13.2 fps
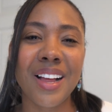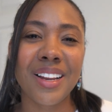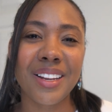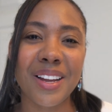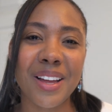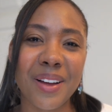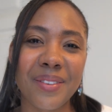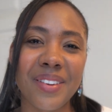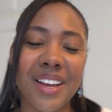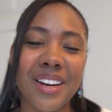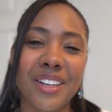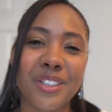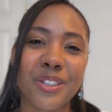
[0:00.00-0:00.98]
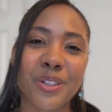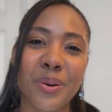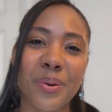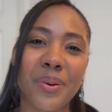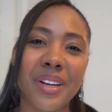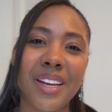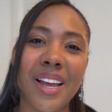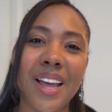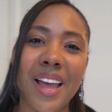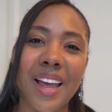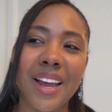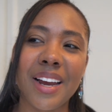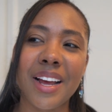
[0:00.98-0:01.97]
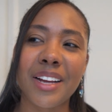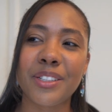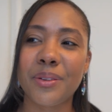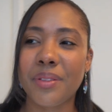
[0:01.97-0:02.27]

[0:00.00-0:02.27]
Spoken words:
love and enjoy, and I do